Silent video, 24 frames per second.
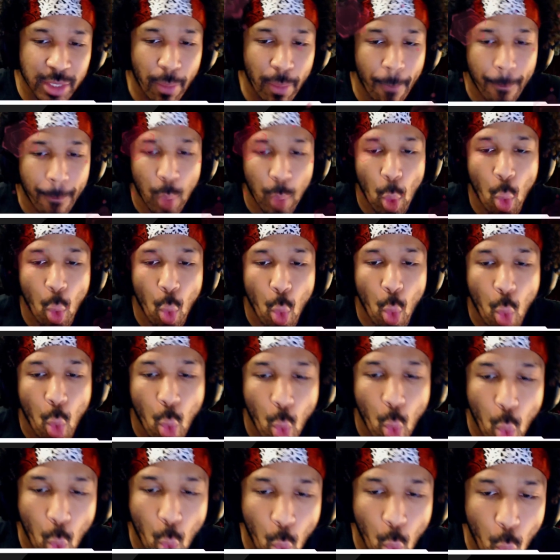your
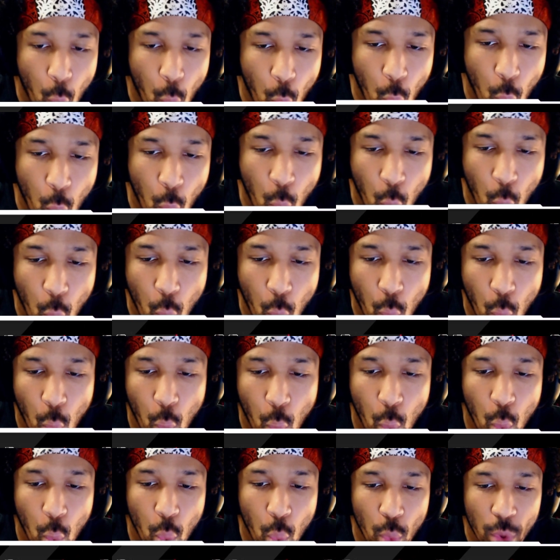
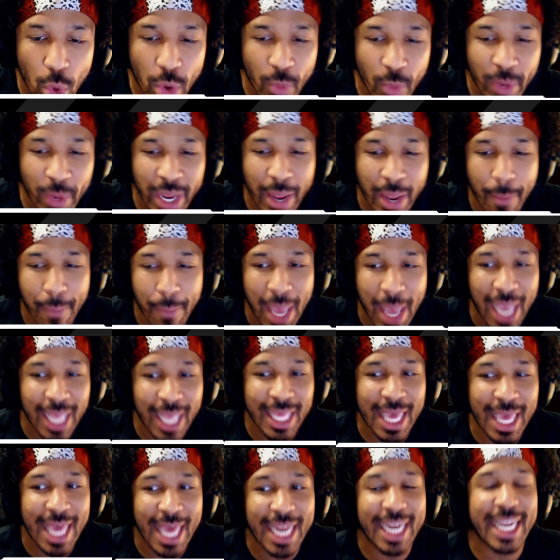boy. We
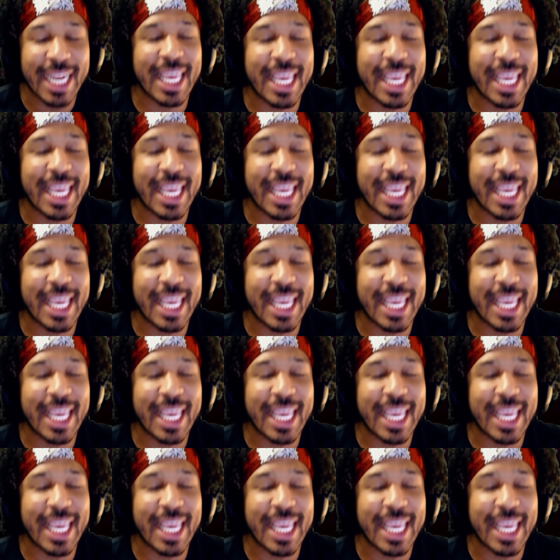back at it